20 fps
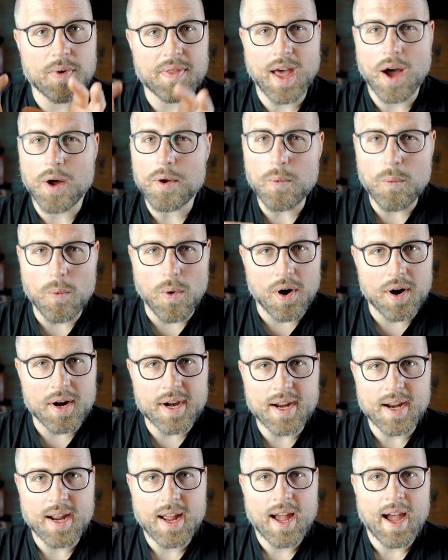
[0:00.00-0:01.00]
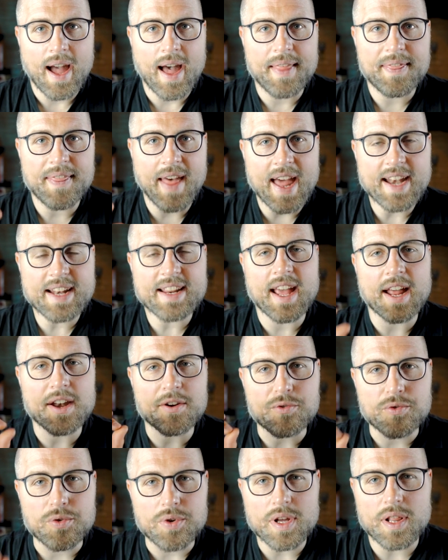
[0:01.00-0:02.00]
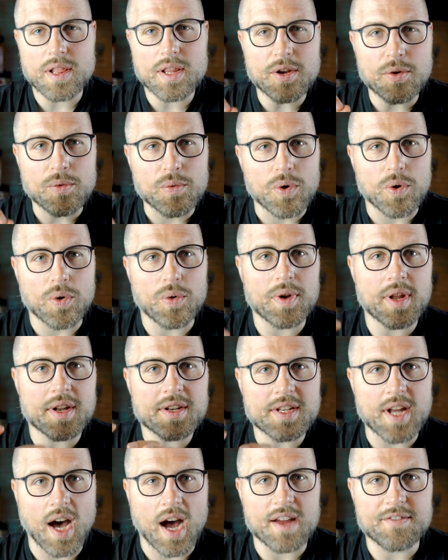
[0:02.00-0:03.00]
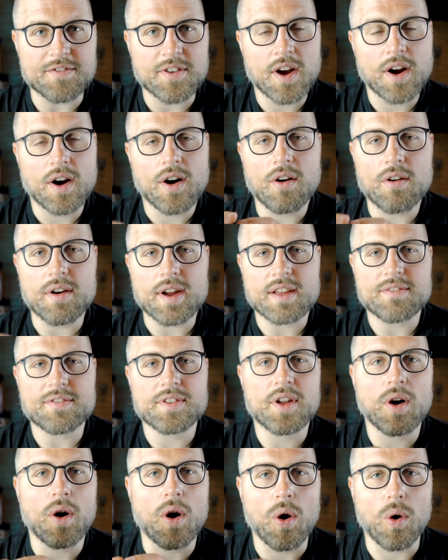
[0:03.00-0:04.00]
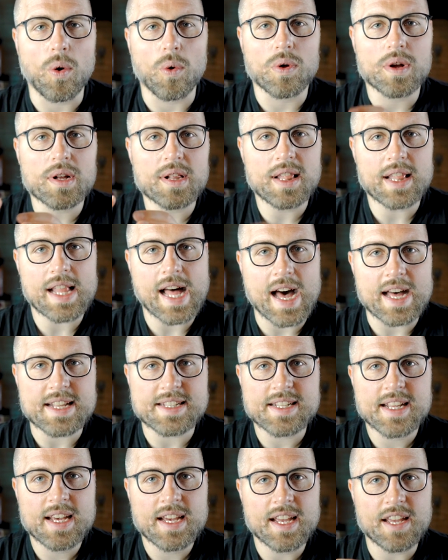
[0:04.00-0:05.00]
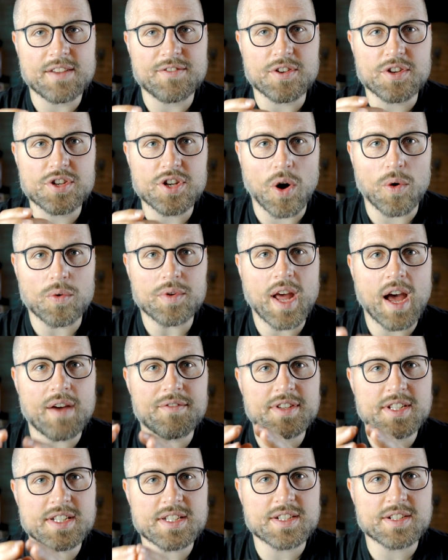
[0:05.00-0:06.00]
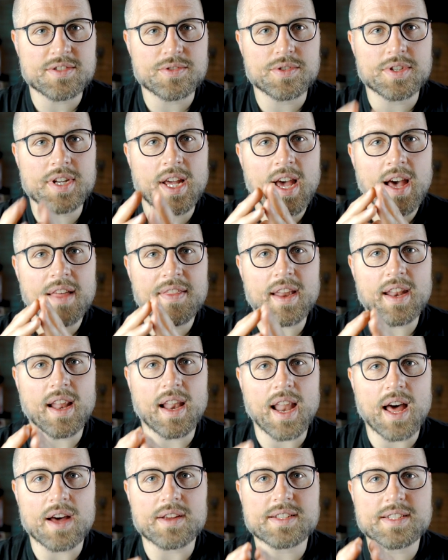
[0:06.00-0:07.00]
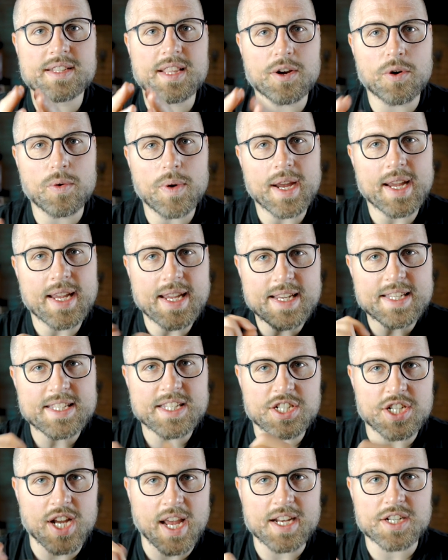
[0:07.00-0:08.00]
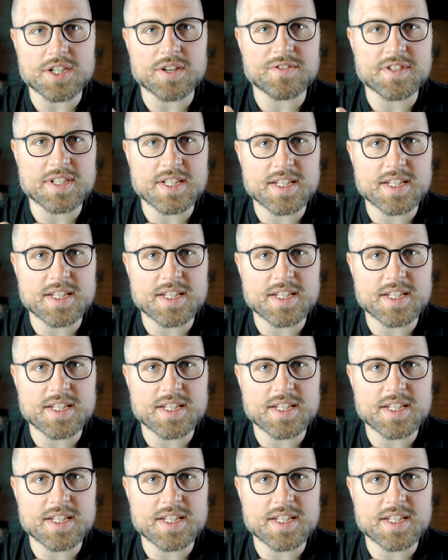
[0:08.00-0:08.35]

without a warning and that can really ruin a dive or even a whole class if you don't have a suit that allows the quick exchange of